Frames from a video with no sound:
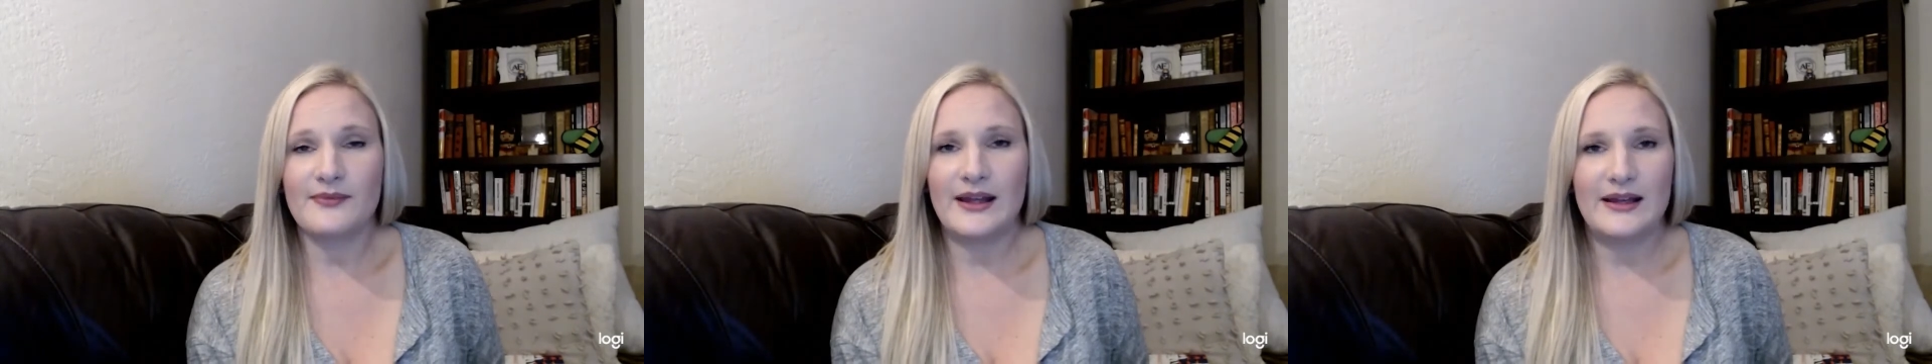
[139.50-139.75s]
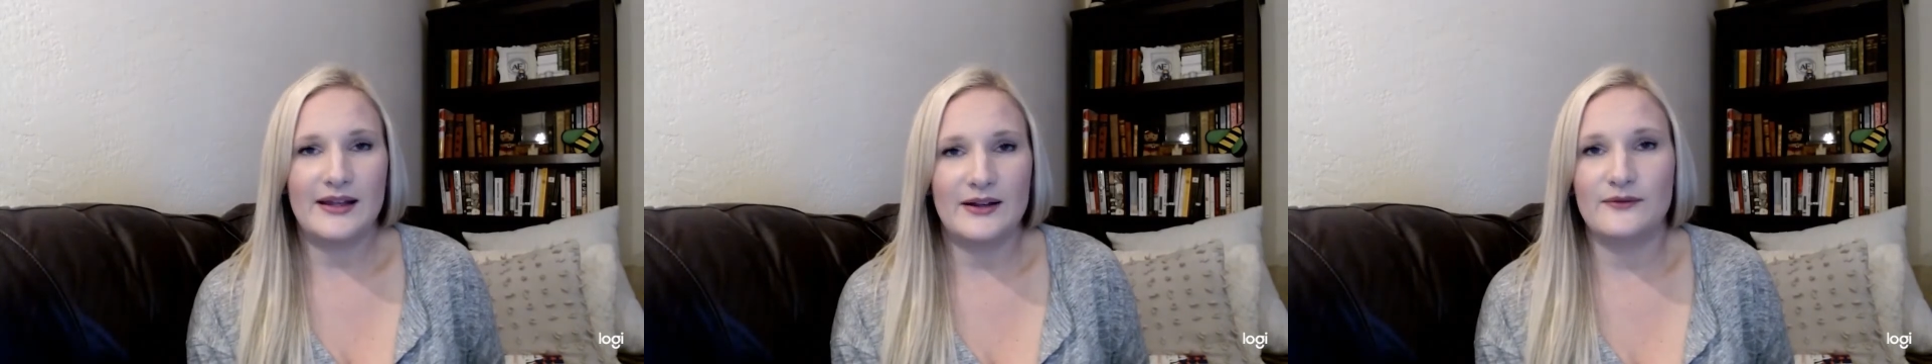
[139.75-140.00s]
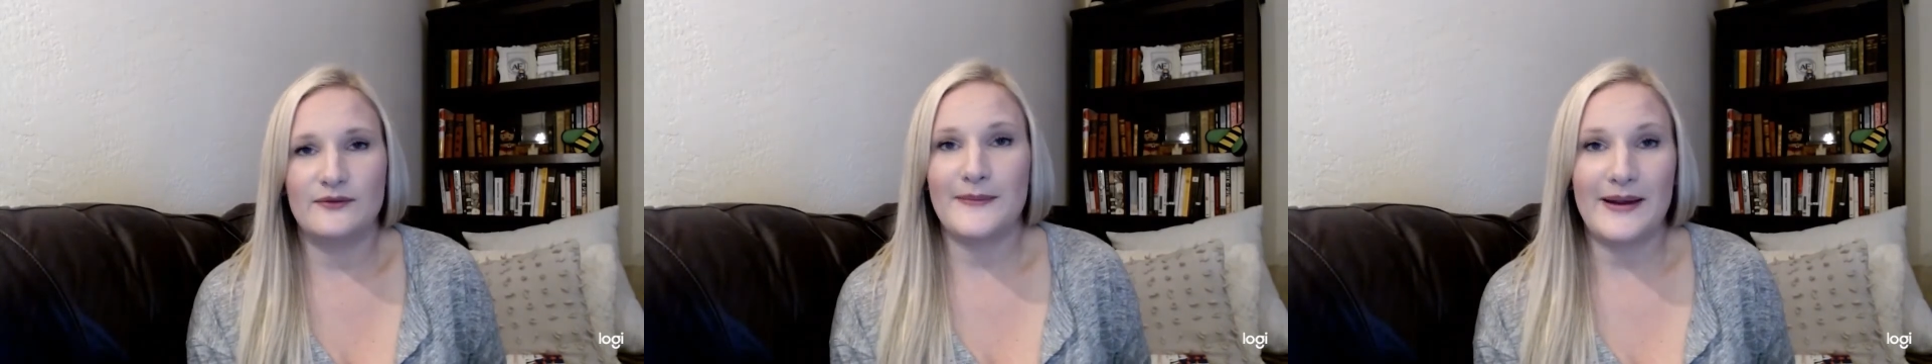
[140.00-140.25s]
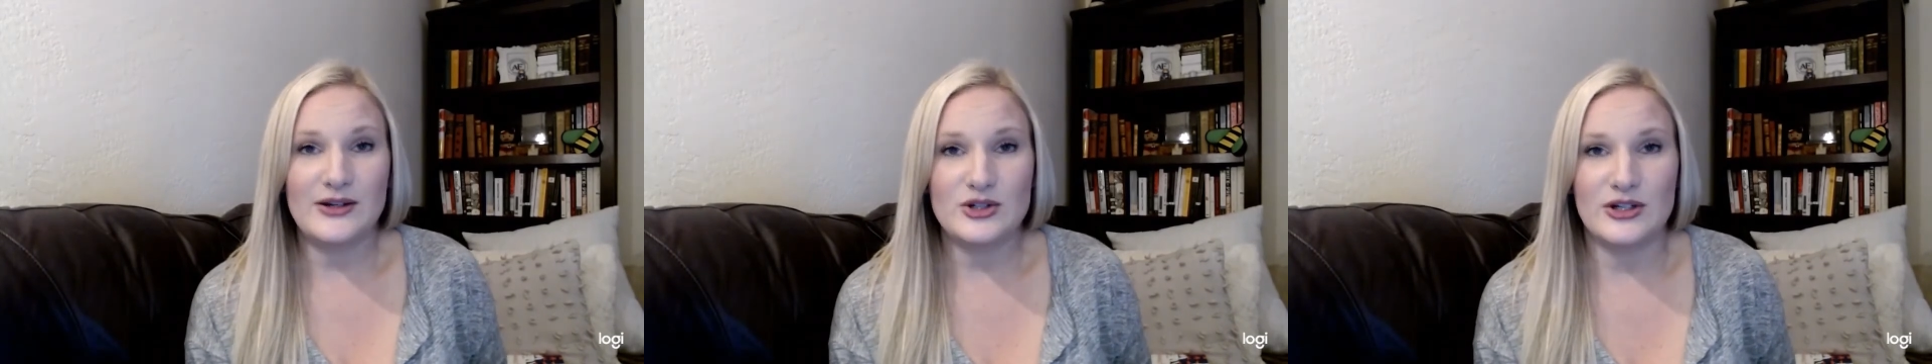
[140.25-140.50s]

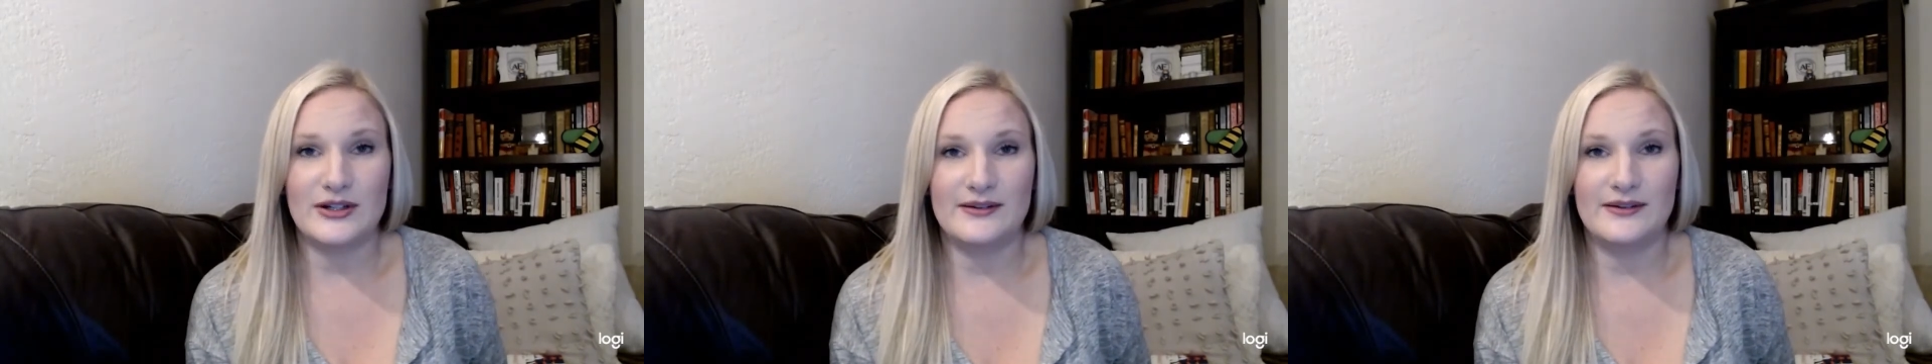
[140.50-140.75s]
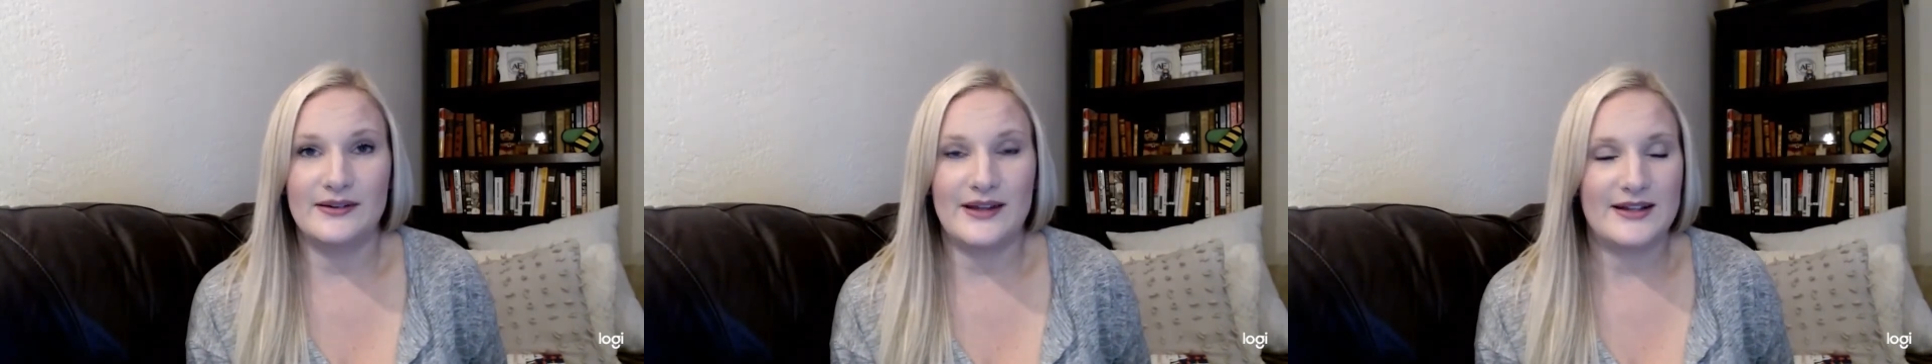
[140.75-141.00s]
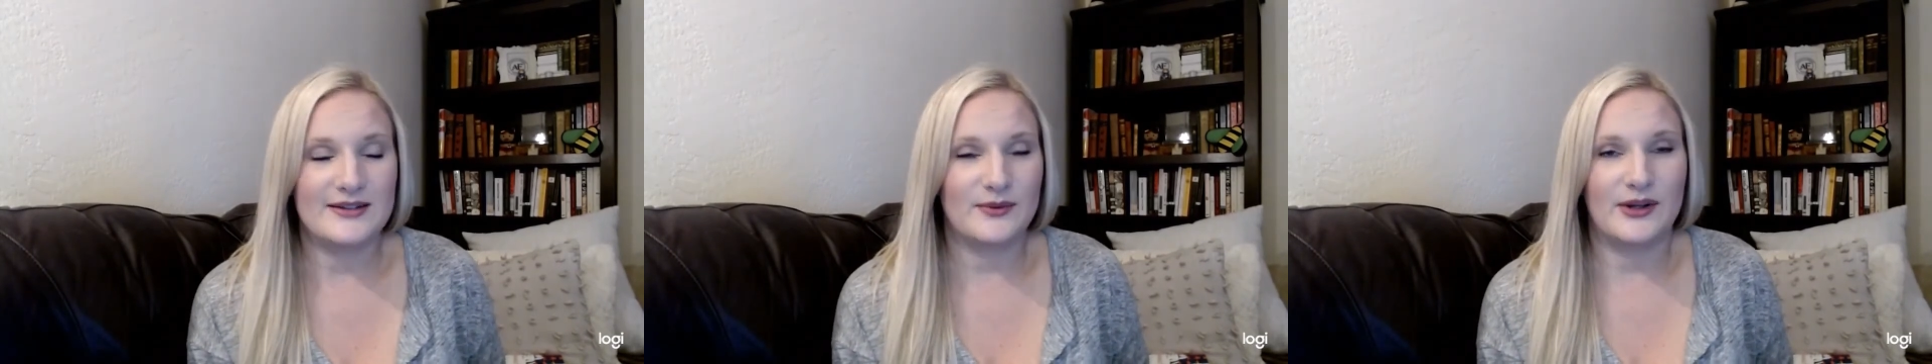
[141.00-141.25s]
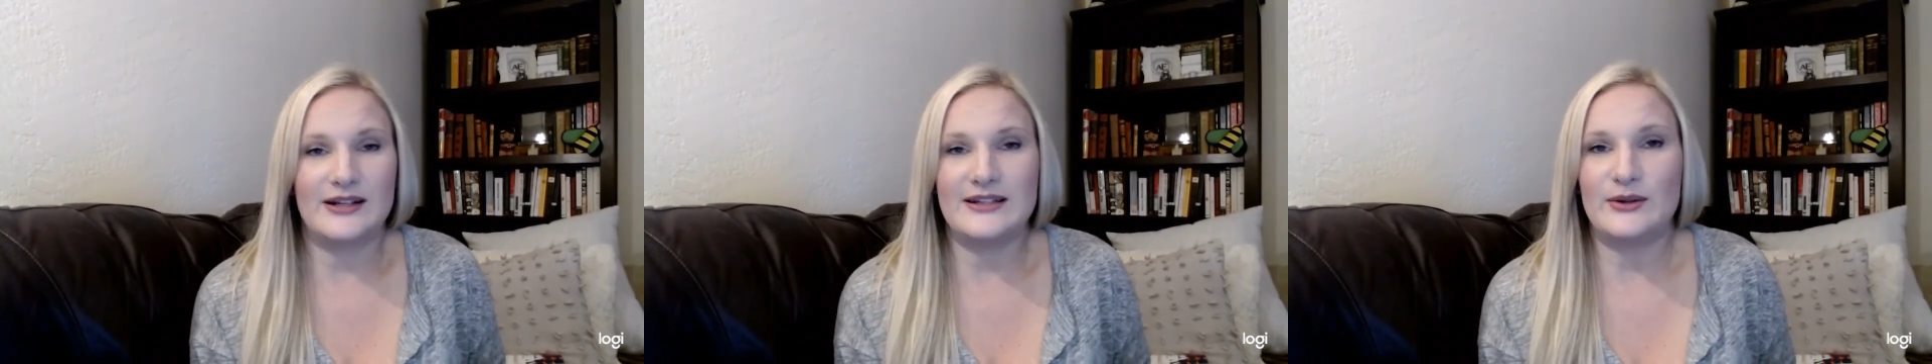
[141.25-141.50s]
information. That's what
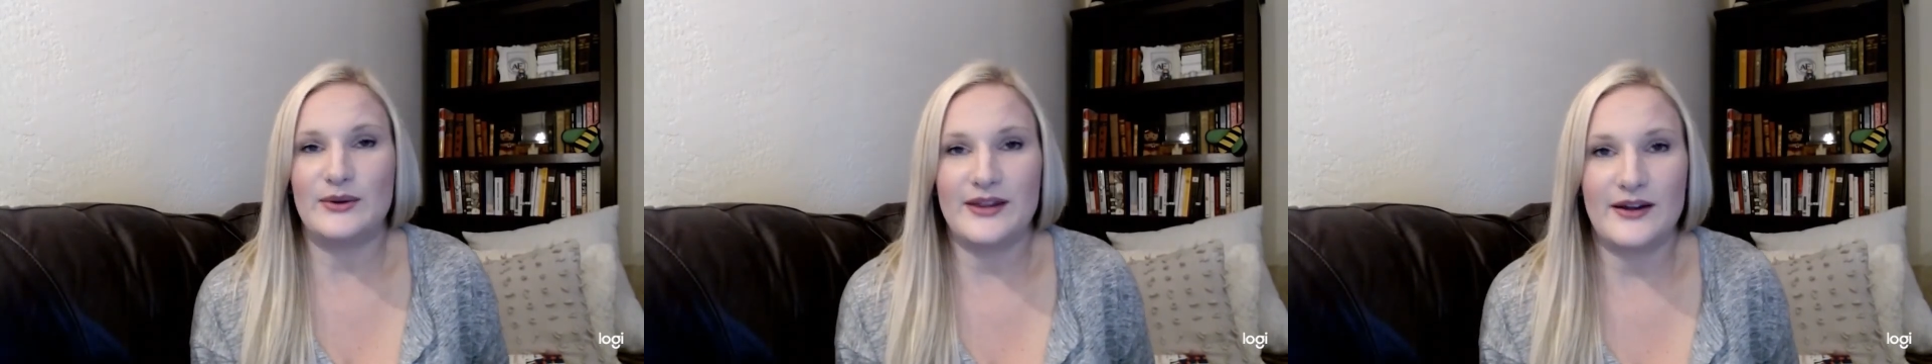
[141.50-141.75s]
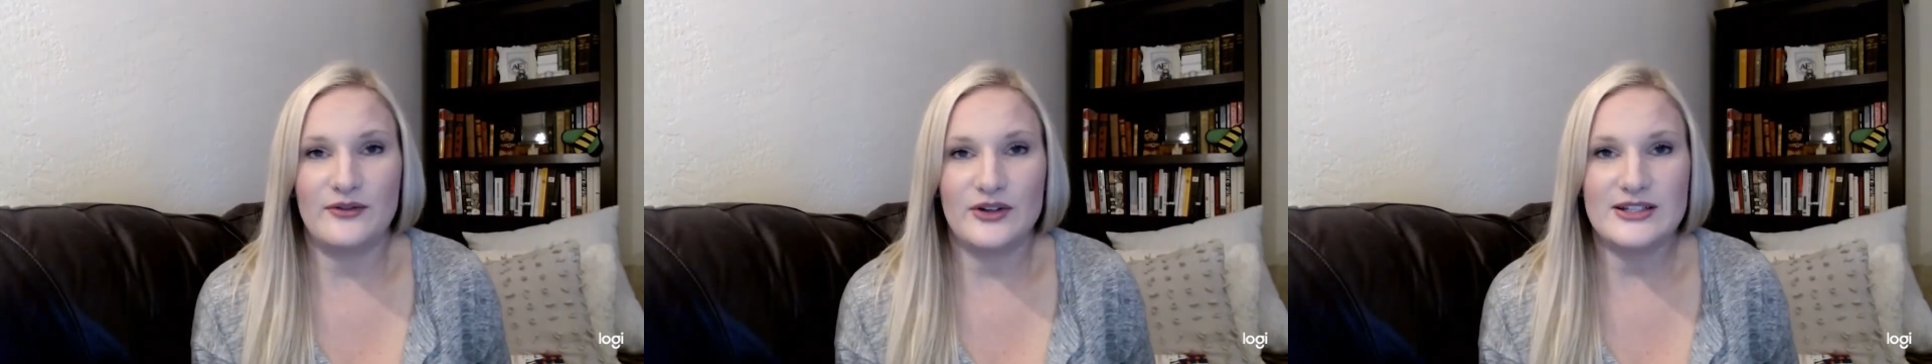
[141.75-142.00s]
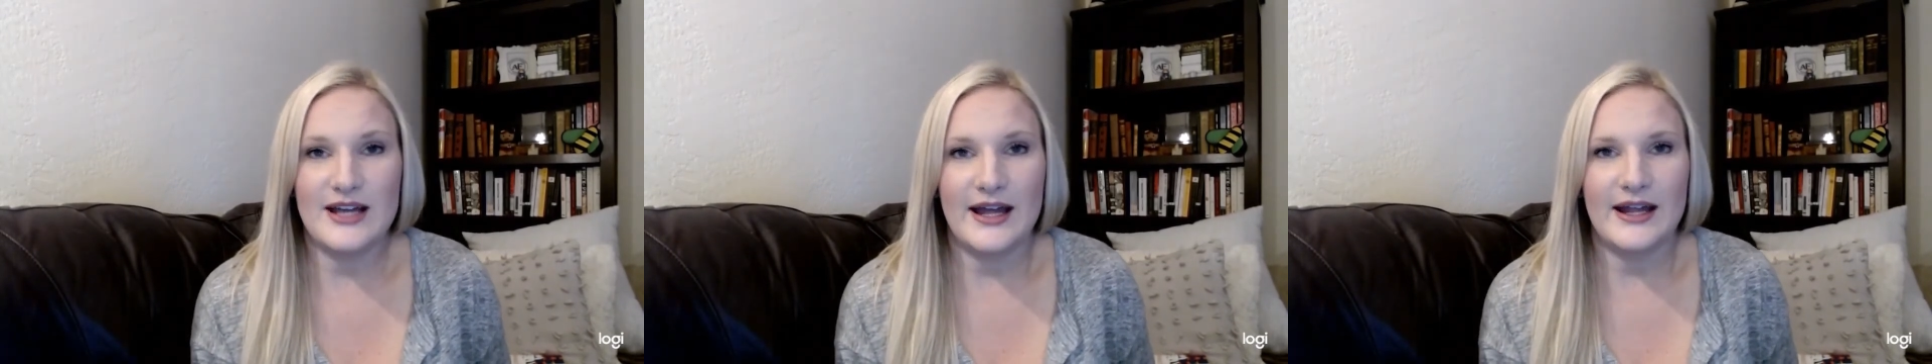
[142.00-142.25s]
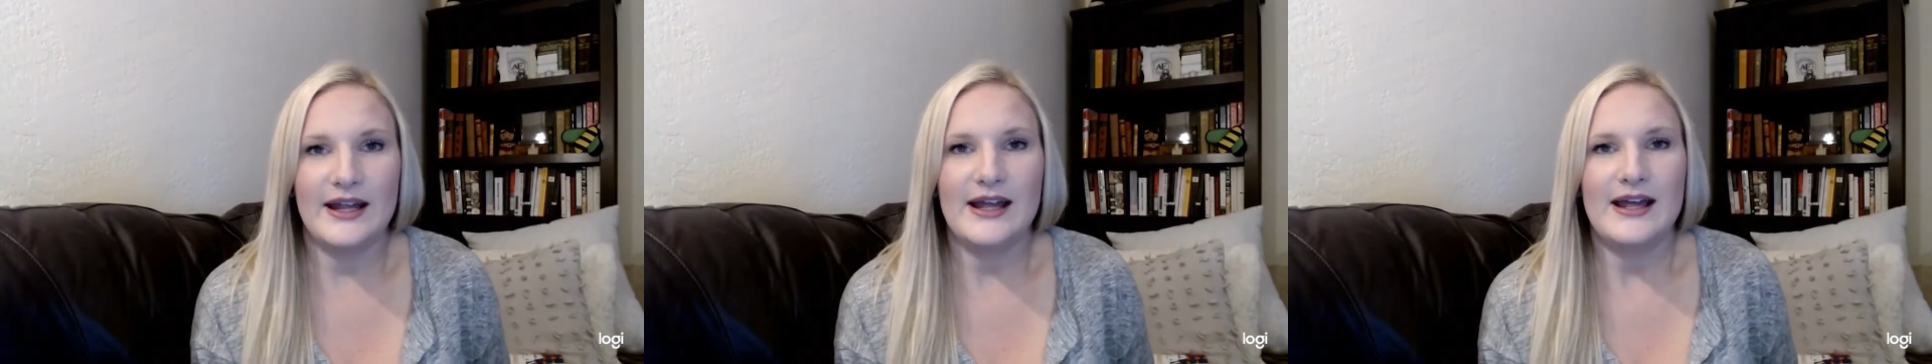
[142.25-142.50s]
I deal with every day.